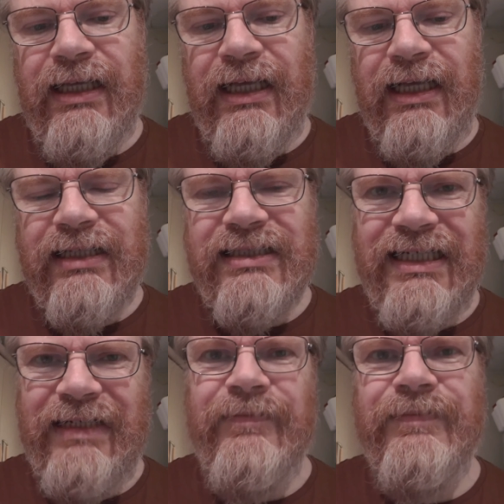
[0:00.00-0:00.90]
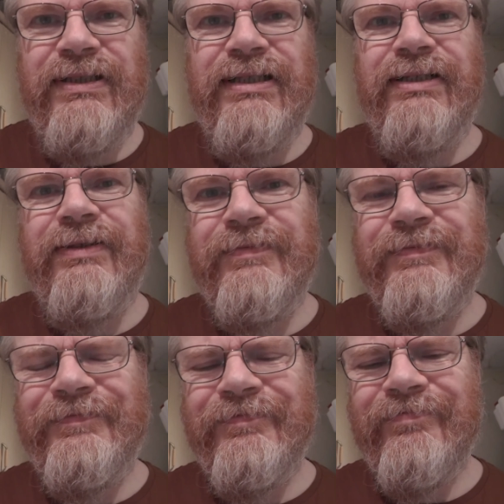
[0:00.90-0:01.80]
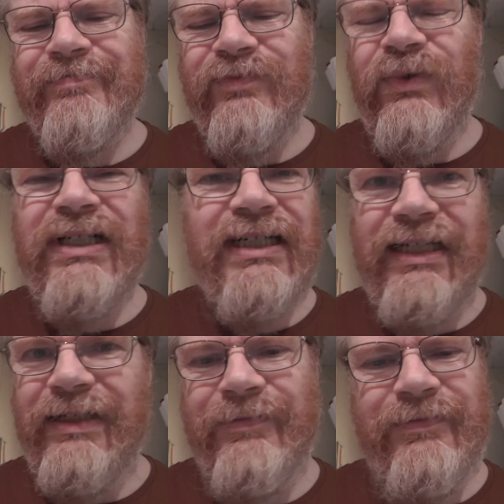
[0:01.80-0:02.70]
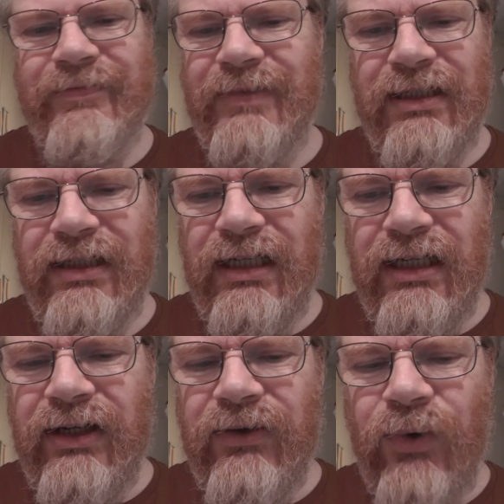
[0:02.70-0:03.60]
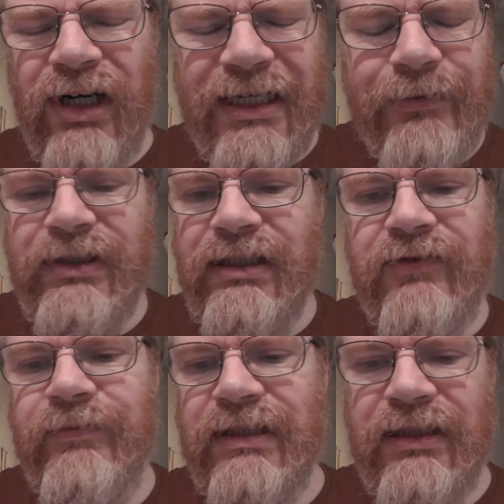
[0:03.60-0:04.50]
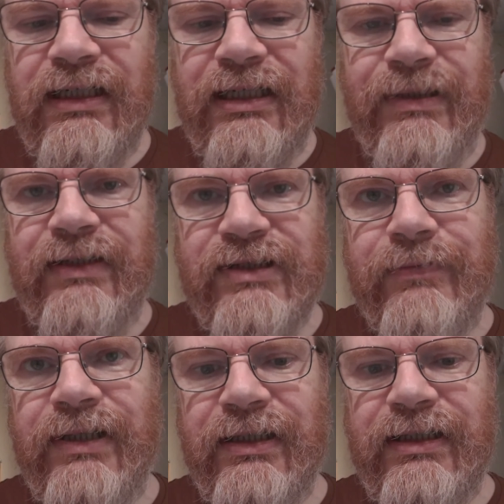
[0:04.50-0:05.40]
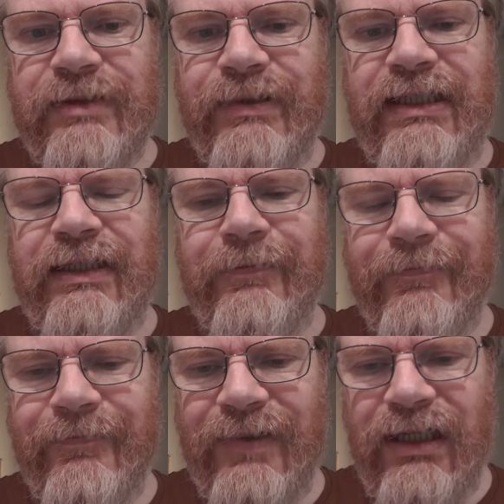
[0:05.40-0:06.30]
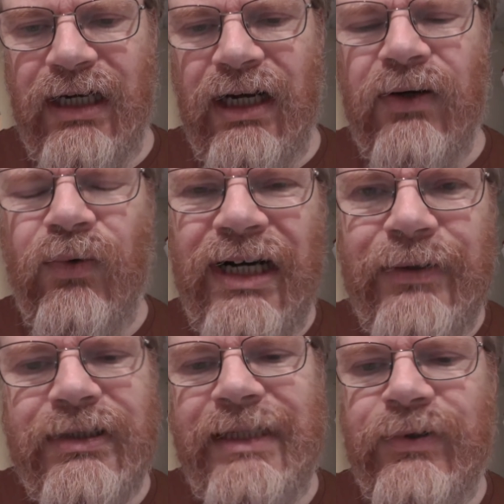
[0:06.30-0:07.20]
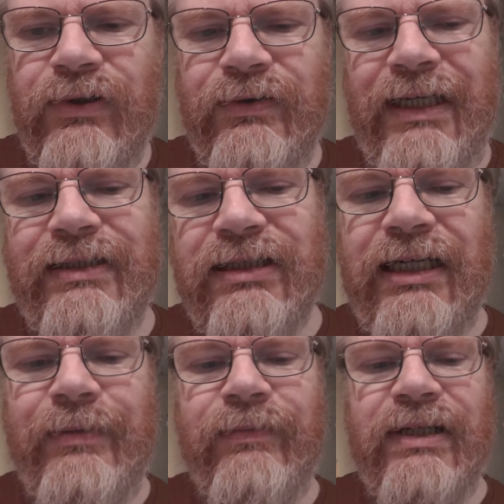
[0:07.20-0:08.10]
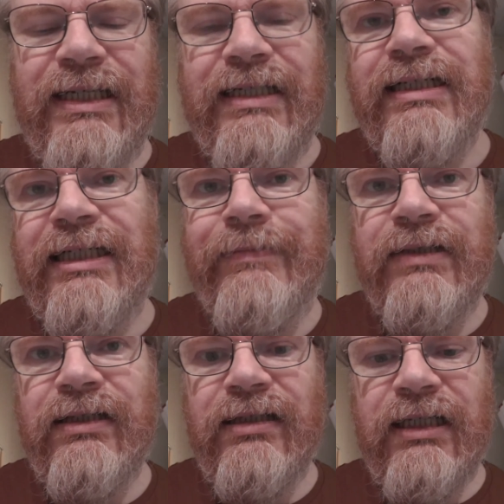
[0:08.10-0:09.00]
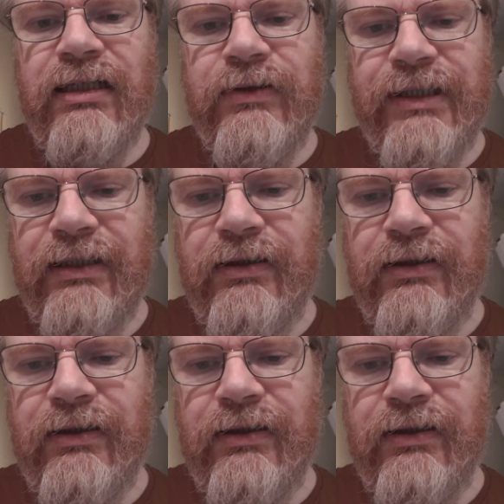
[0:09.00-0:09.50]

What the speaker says: Except, why? Why would the government lie about something this big? Why would they put all that time and money into keeping the lie going?